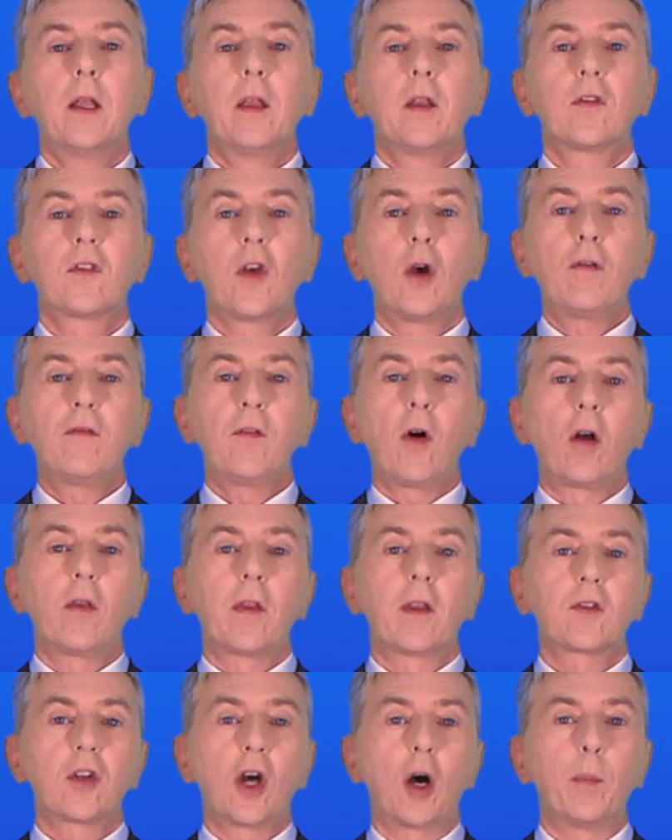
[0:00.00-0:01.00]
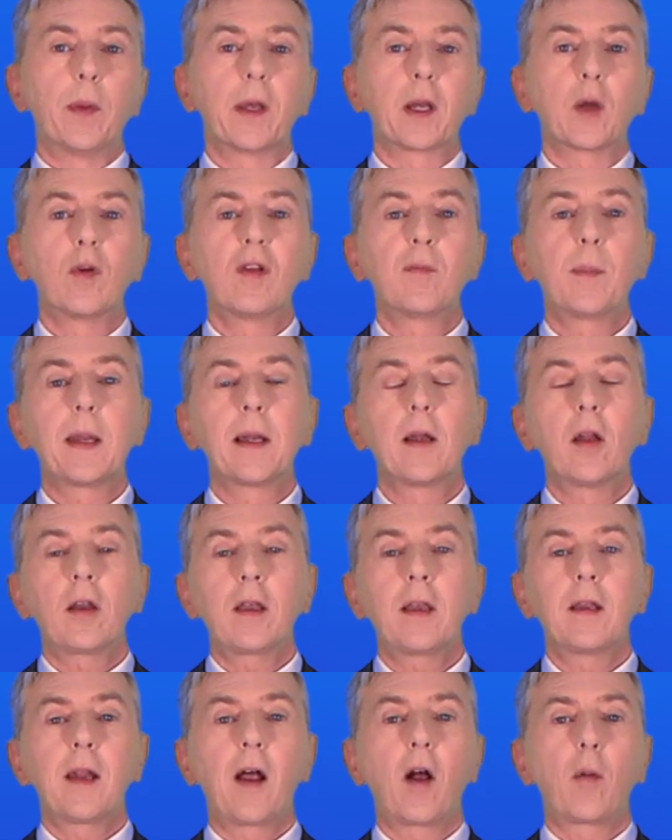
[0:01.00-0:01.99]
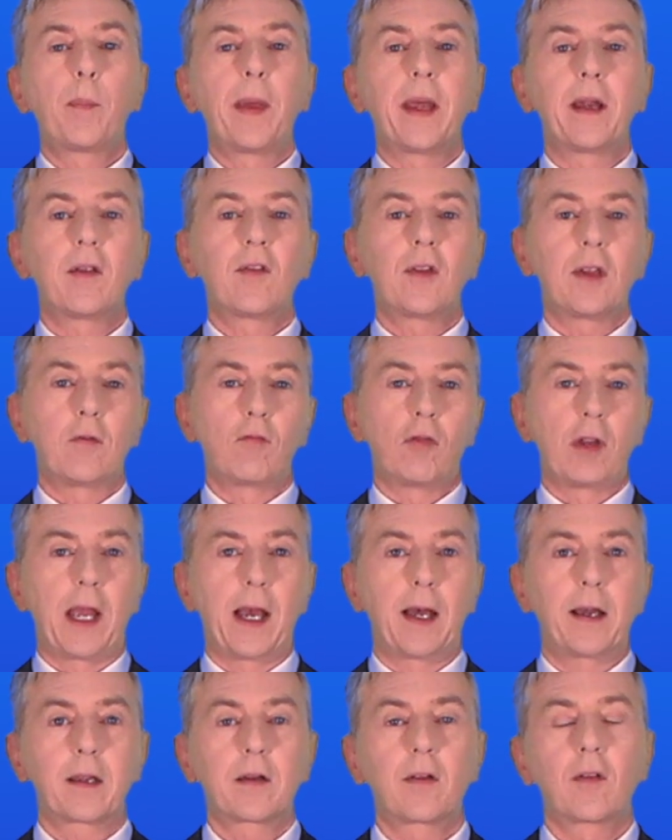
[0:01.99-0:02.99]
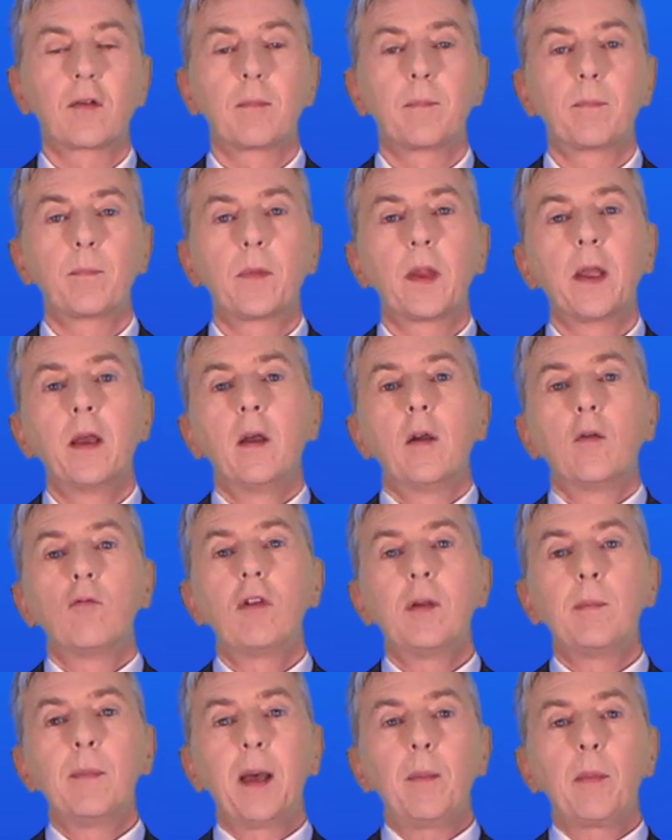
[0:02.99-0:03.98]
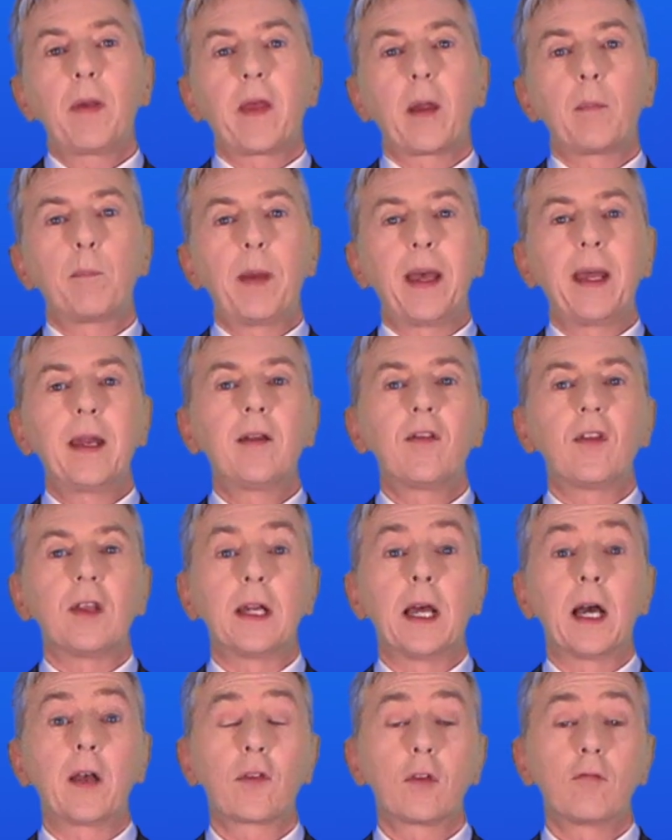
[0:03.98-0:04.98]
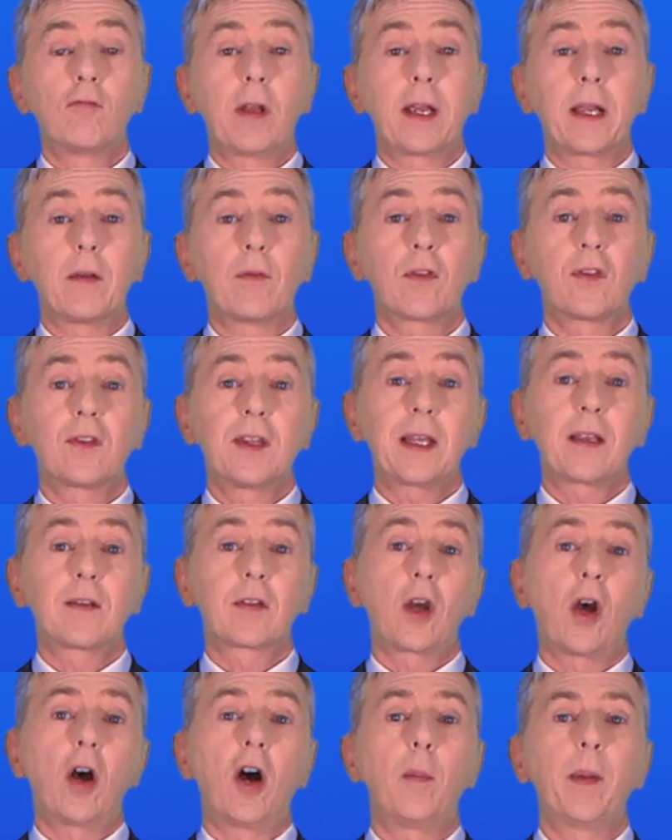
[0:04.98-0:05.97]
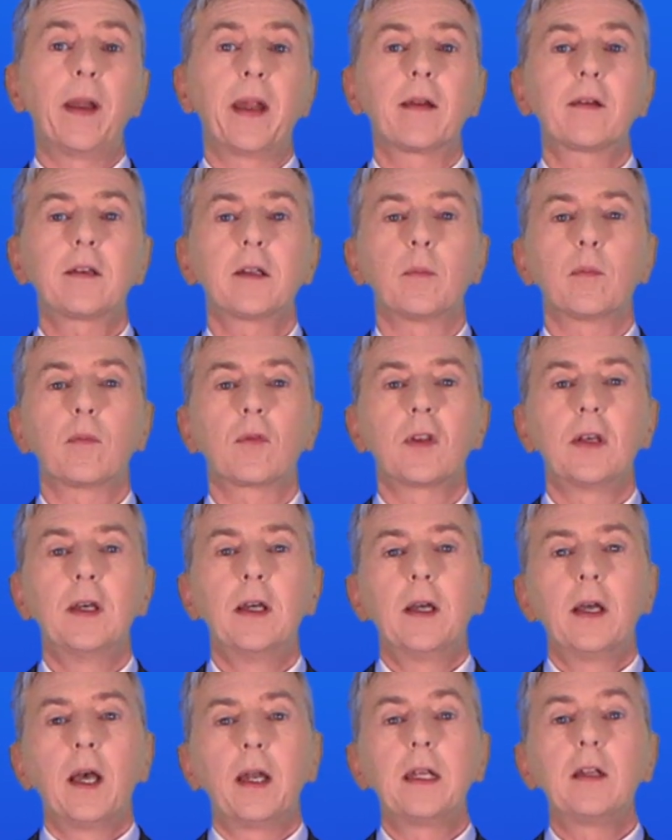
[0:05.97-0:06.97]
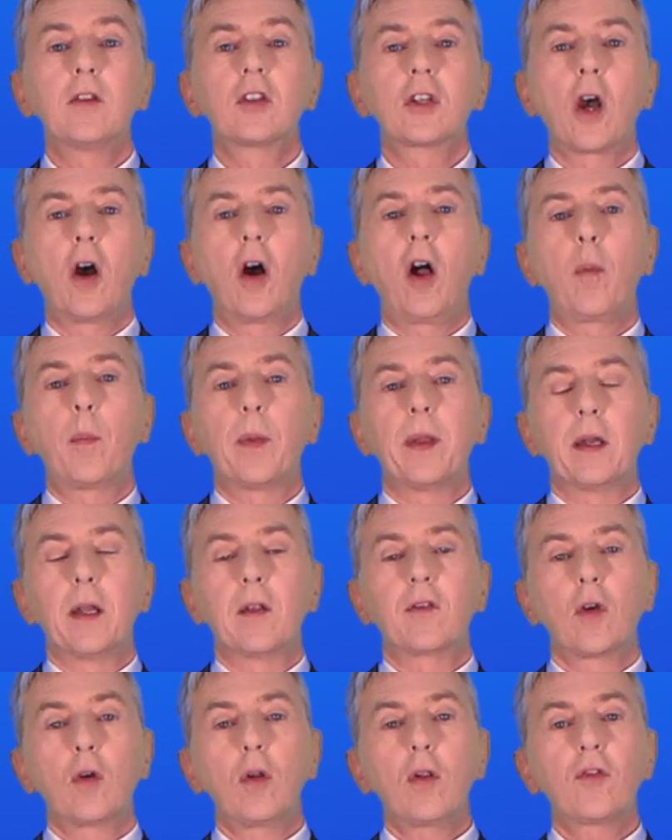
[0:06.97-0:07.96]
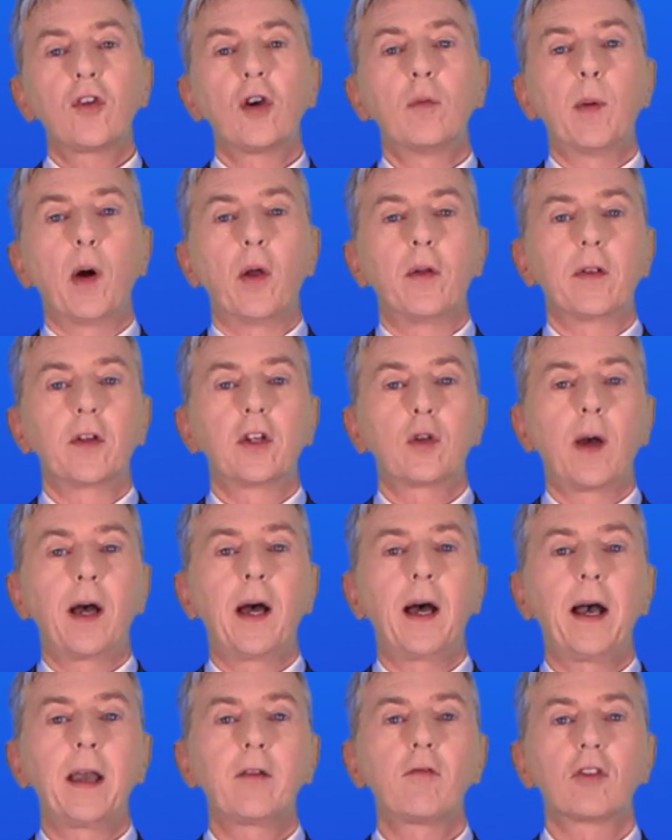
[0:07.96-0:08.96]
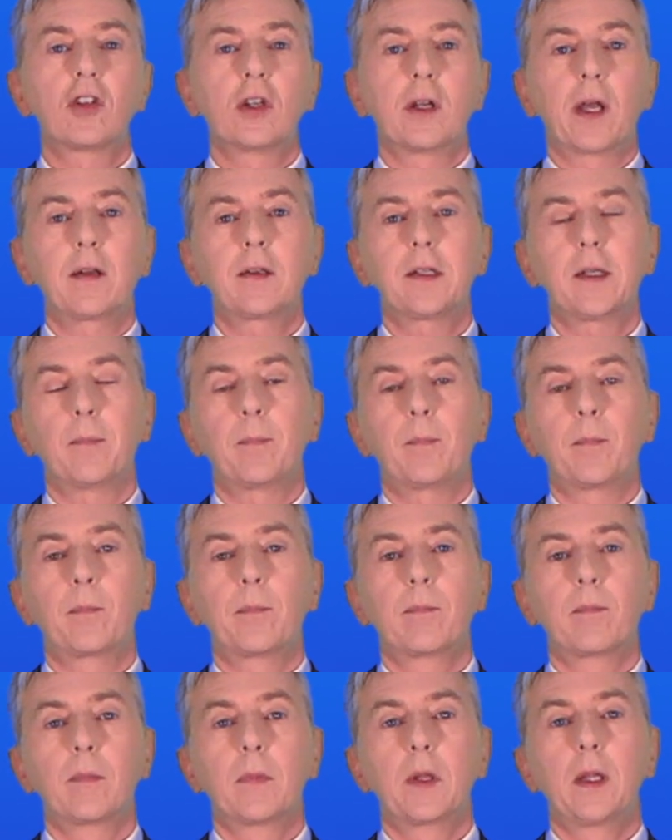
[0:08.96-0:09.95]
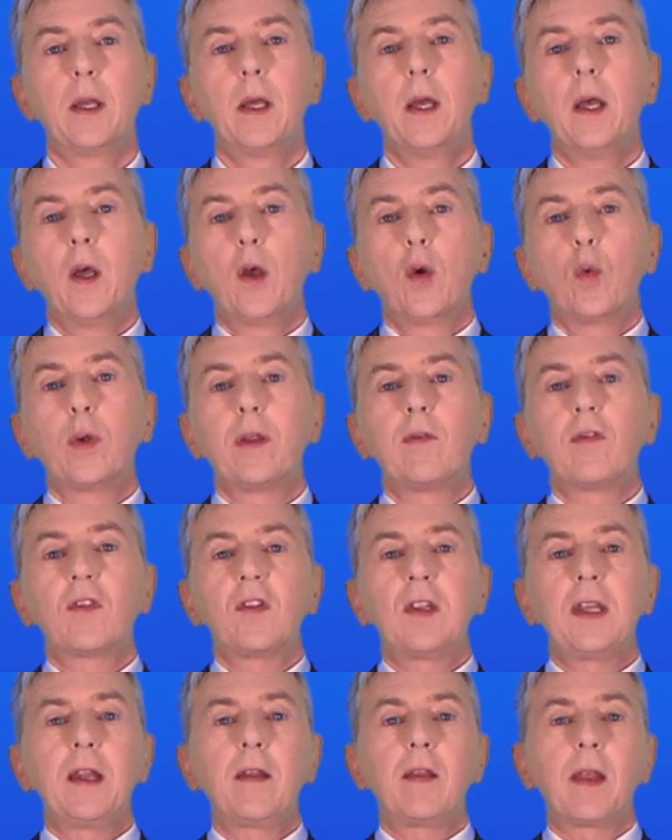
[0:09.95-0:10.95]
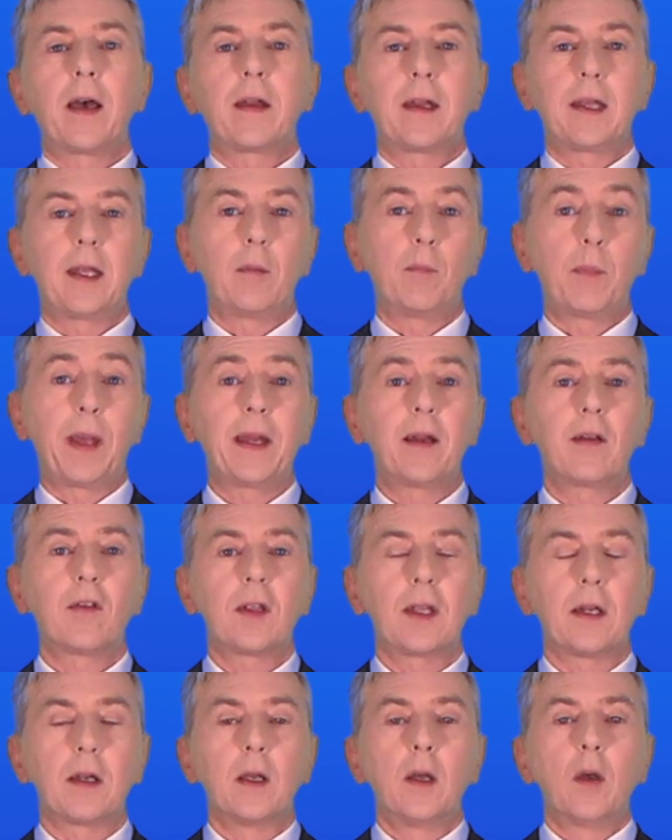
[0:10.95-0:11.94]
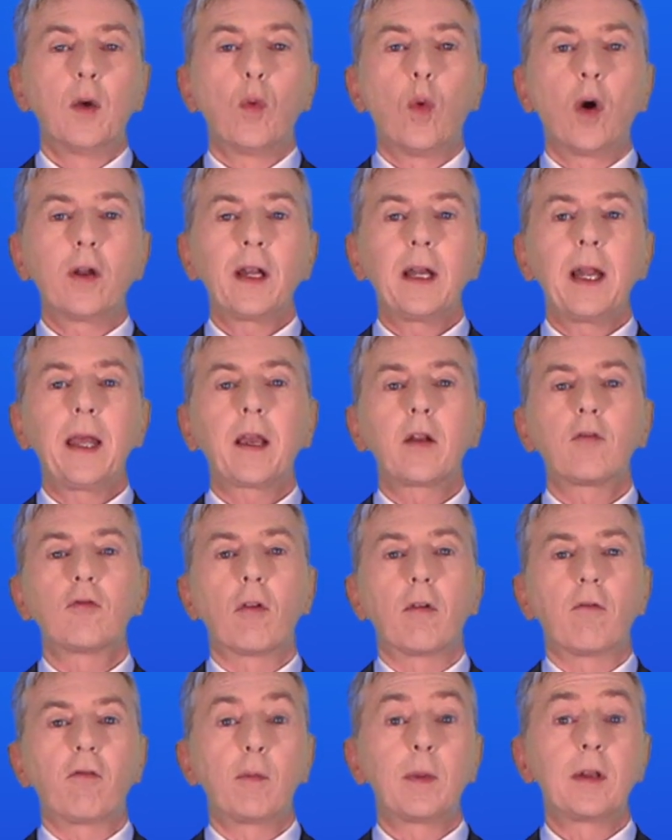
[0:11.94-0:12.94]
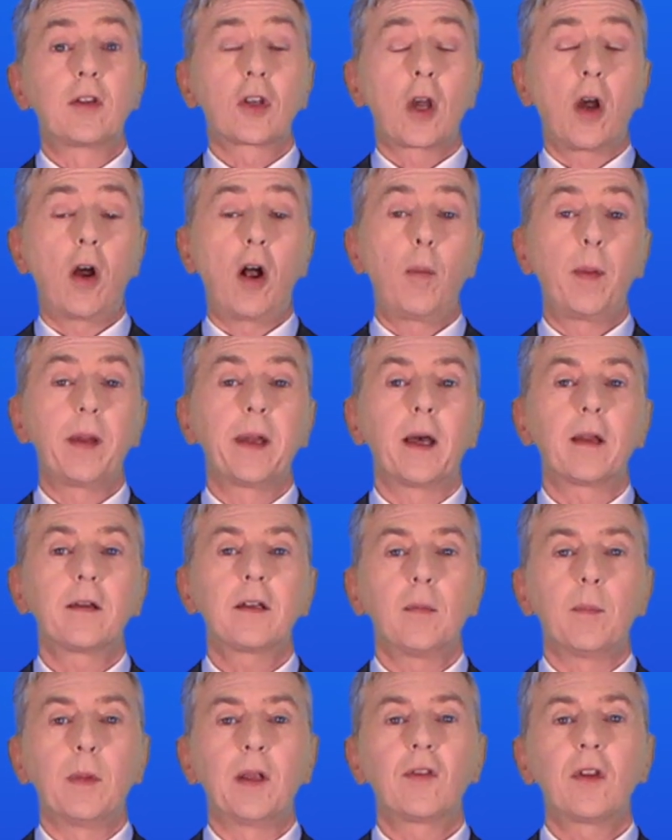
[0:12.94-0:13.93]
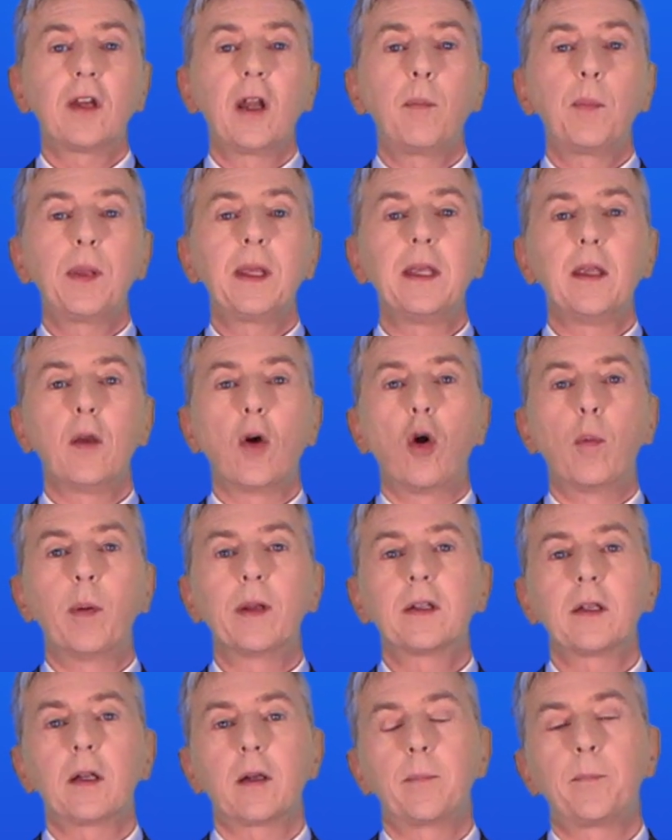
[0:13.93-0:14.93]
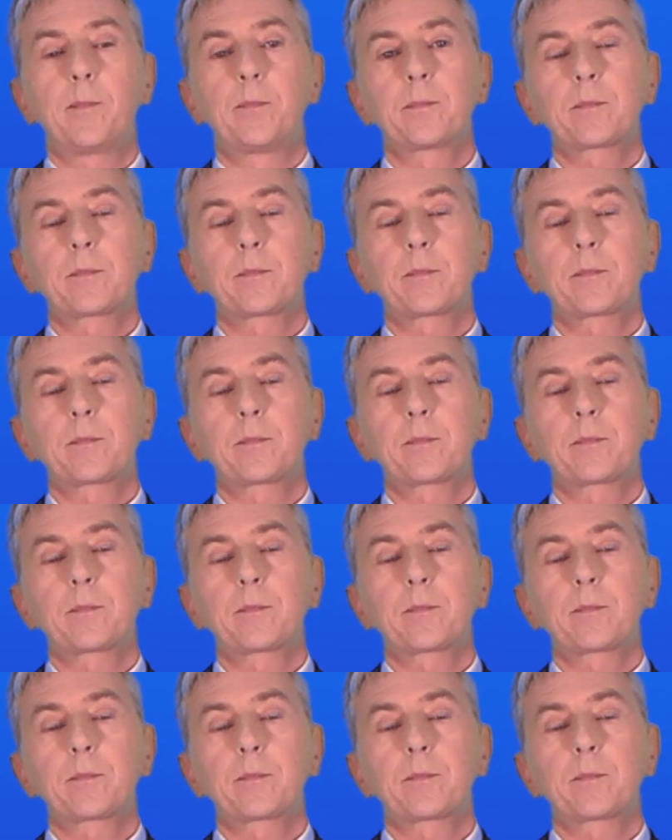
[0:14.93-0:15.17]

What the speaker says: So far on this topic, we've been looking at how benzene reacts. Remember that benzene has a ring of 6 carbon atoms, and each carbon is also bonded to a hydrogen atom. We've seen that in benzene, one electron from each carbon atom is in a p orbital.